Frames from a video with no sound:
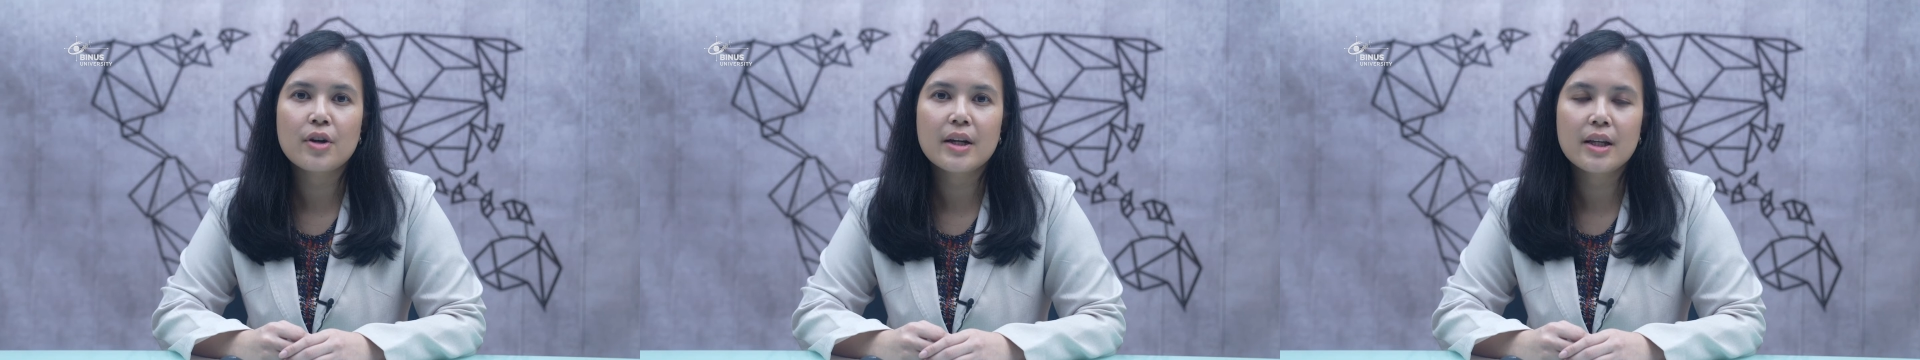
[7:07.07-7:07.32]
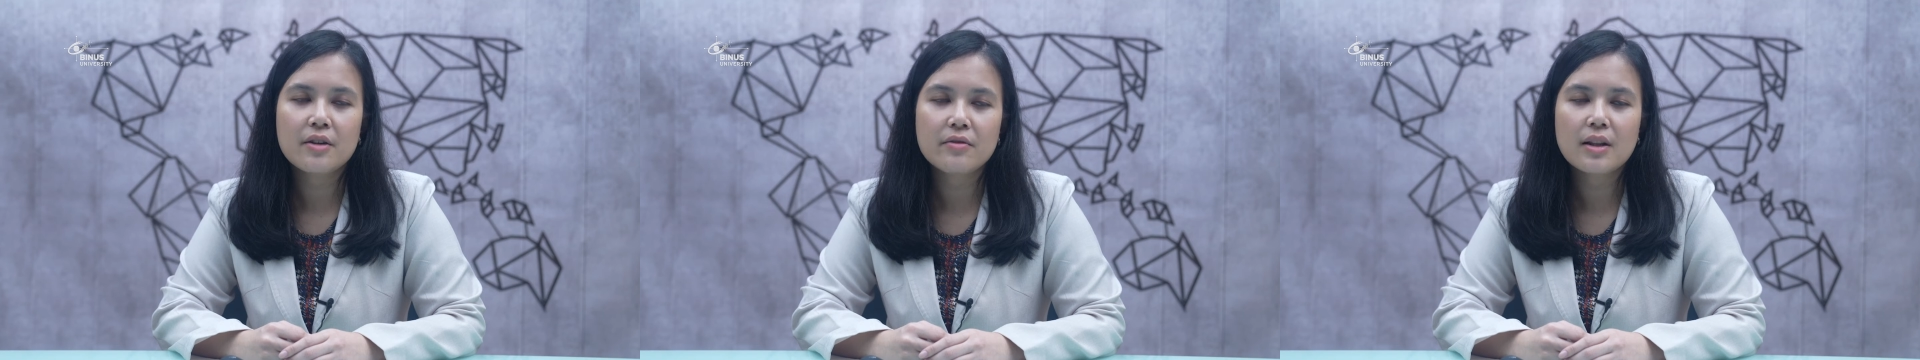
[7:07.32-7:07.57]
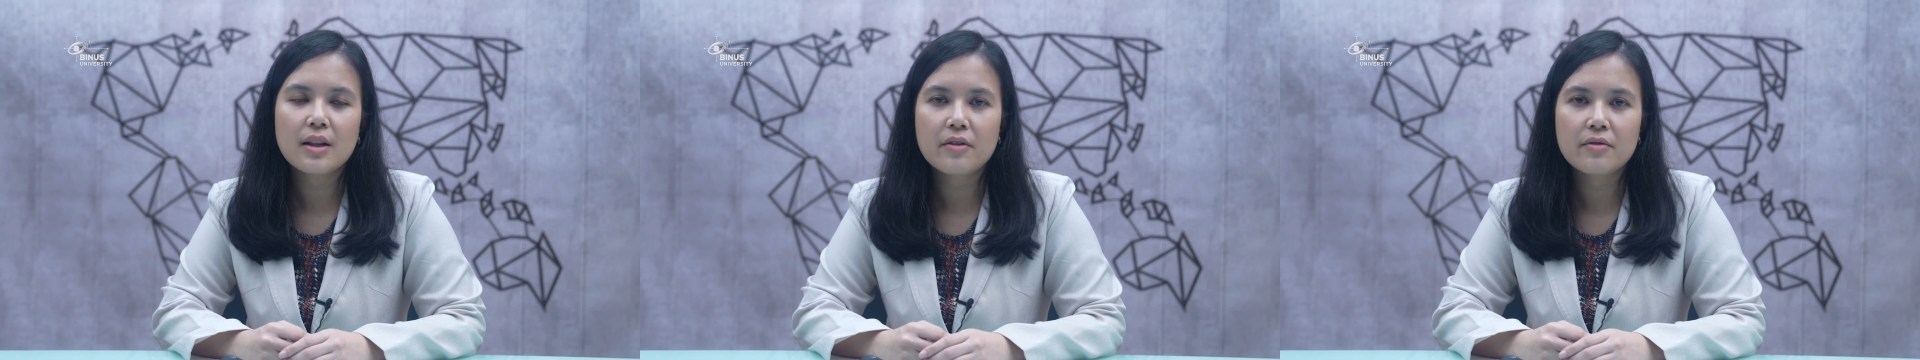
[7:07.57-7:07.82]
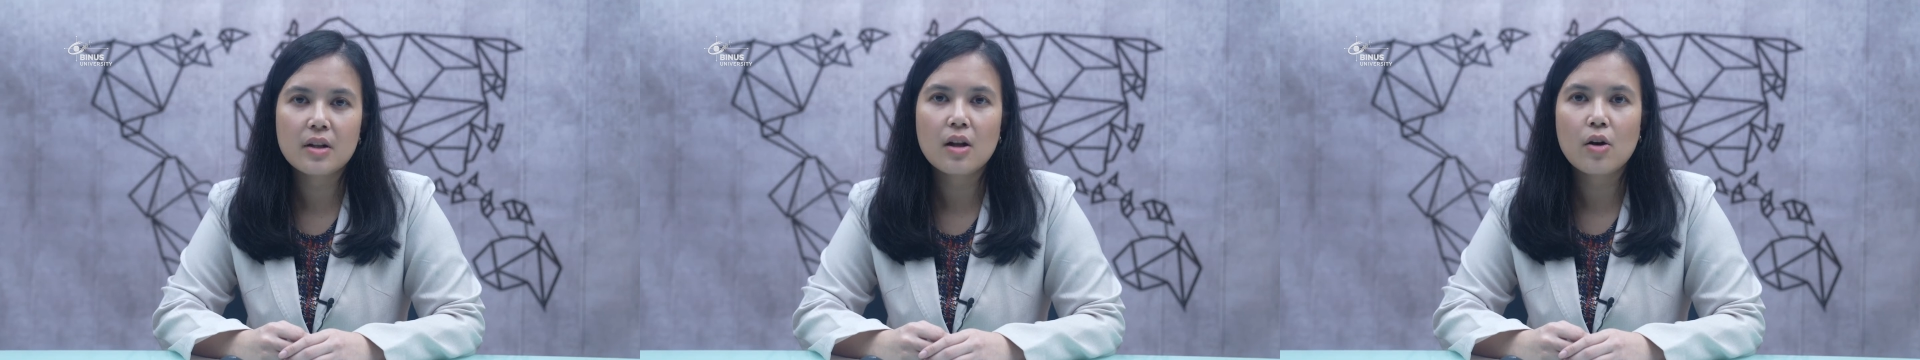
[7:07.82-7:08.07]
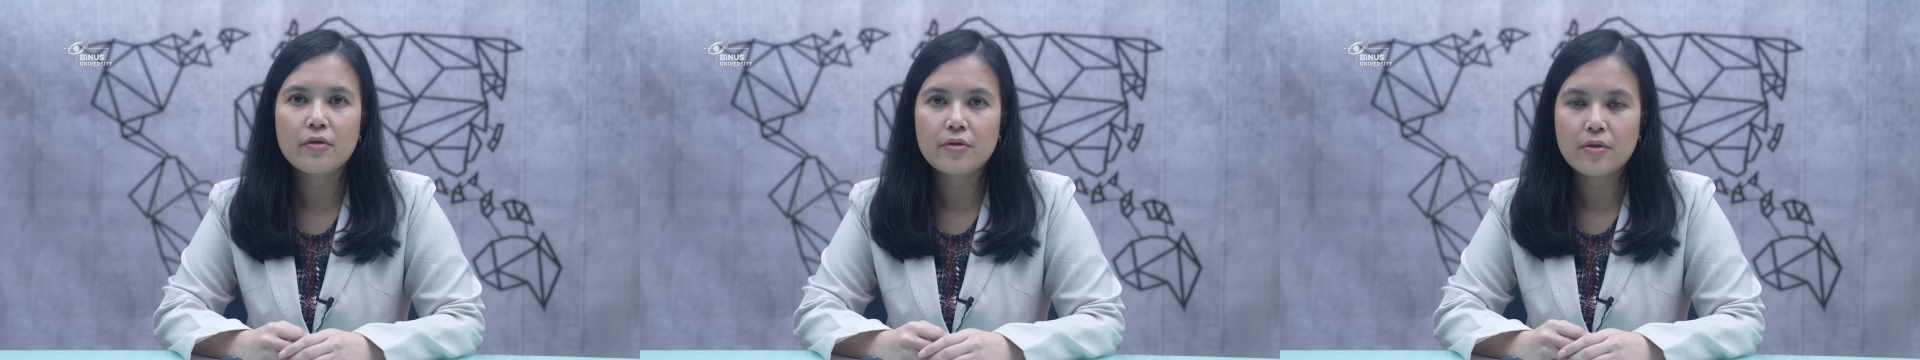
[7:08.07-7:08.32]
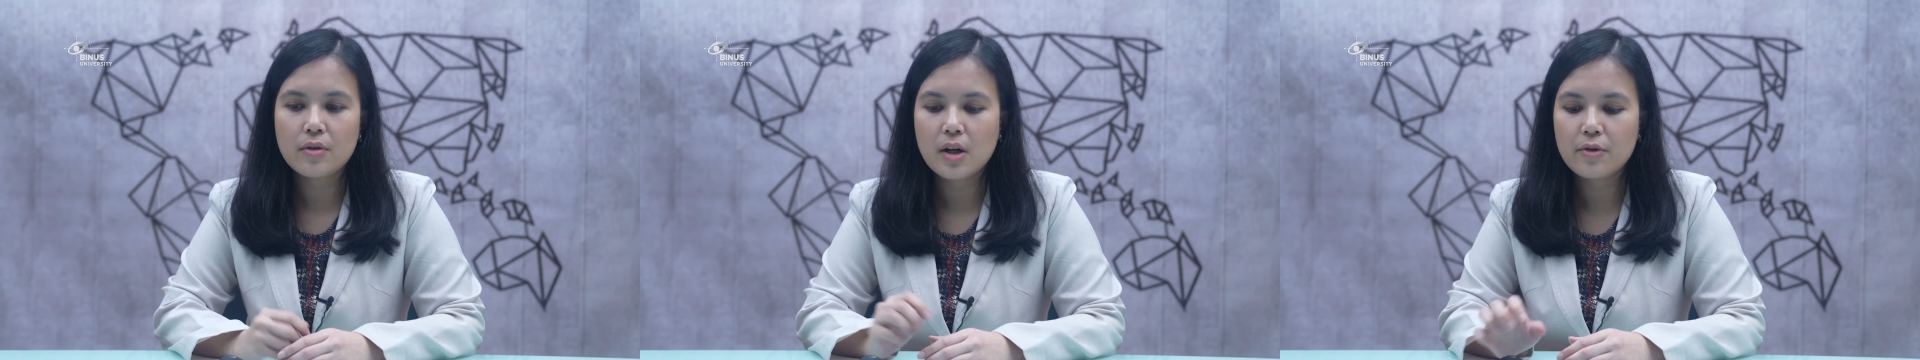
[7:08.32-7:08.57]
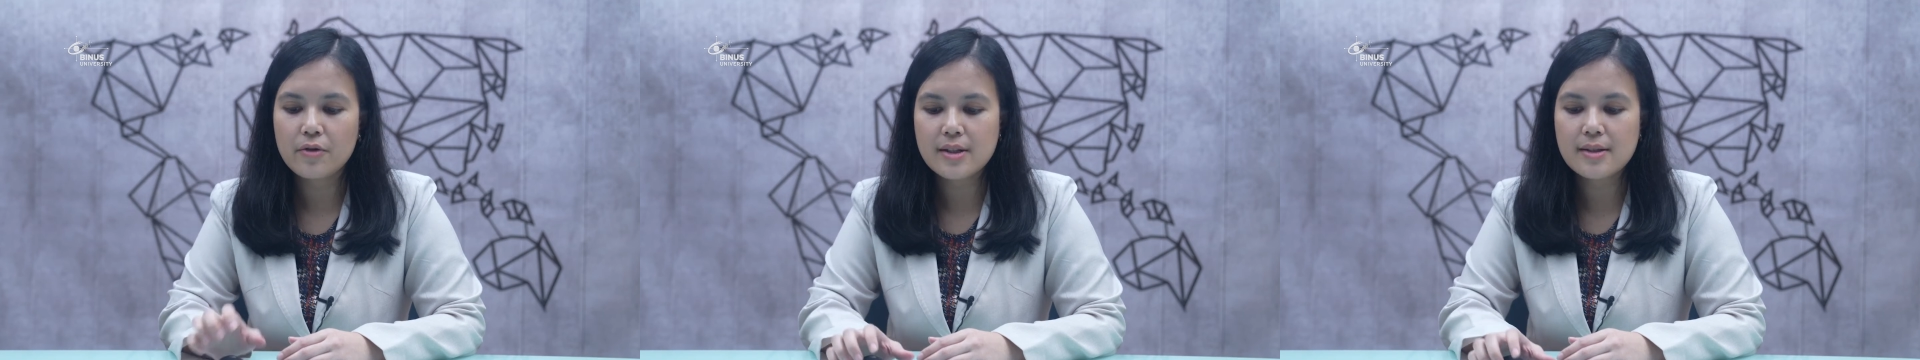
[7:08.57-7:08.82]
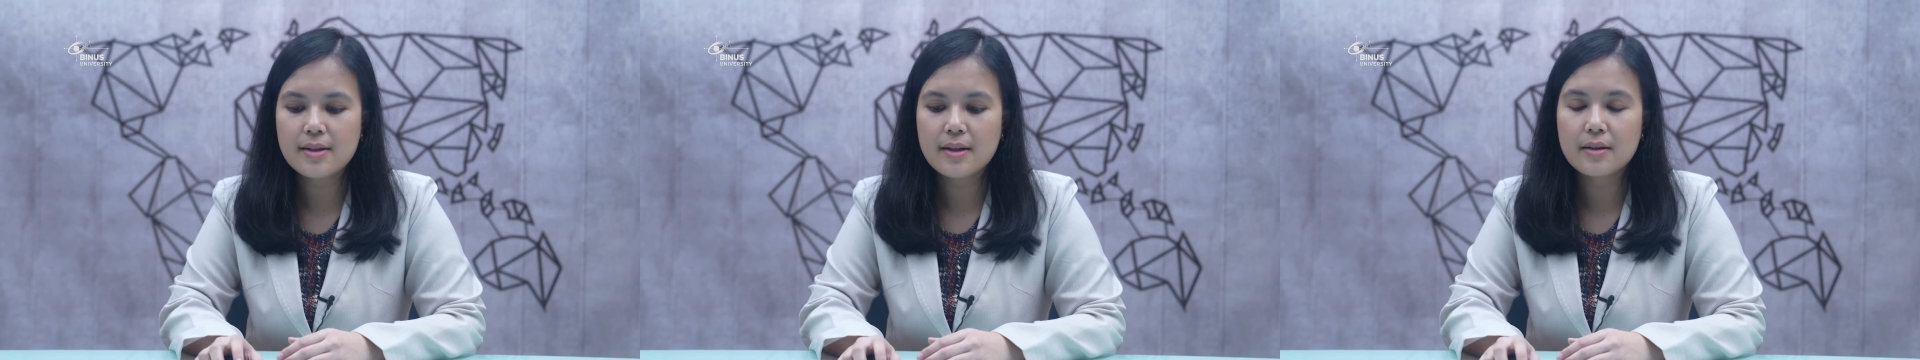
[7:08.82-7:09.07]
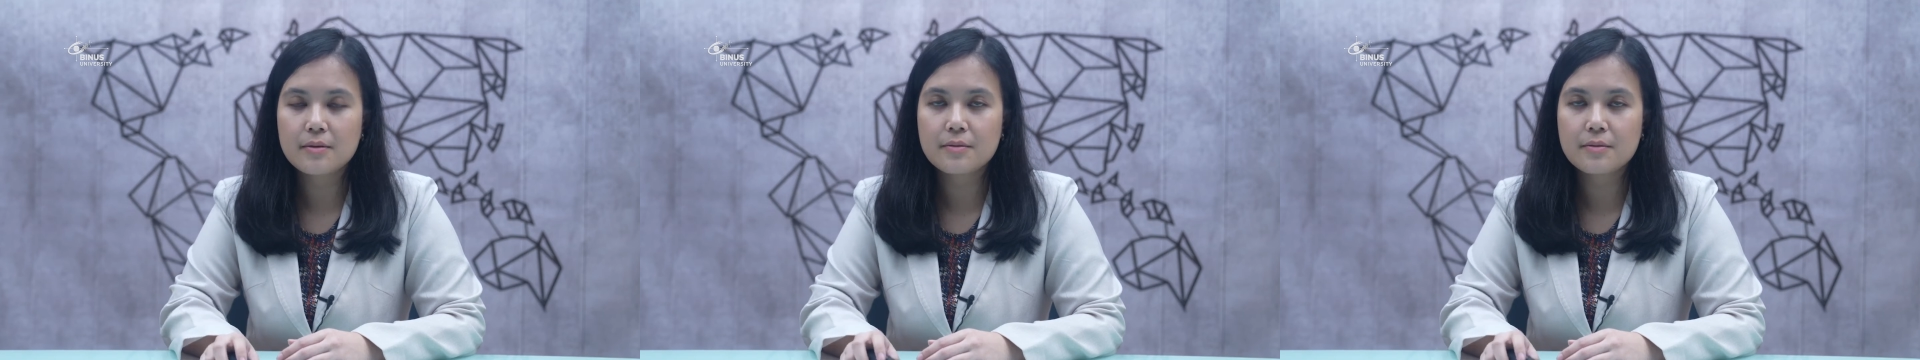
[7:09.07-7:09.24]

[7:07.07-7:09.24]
a given level of risk.